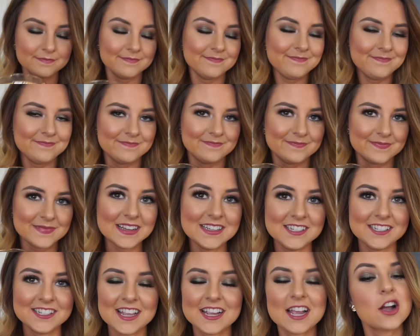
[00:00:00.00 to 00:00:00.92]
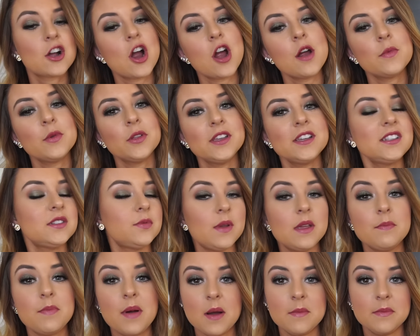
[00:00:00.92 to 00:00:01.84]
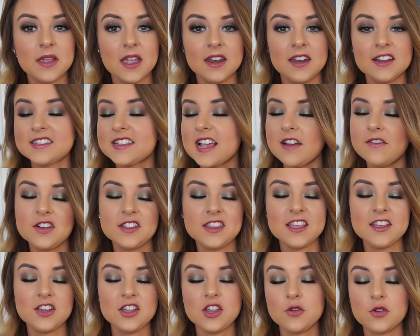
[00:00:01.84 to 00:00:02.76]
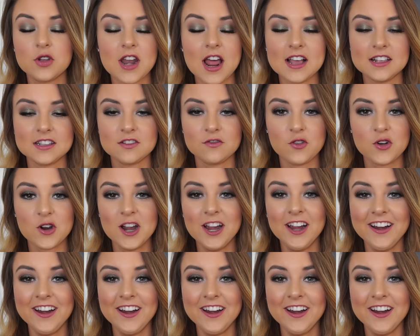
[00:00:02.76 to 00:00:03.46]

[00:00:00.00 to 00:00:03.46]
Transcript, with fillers: Mm, it's just like a caramely sweet pumpkin. It's everything you could ask for.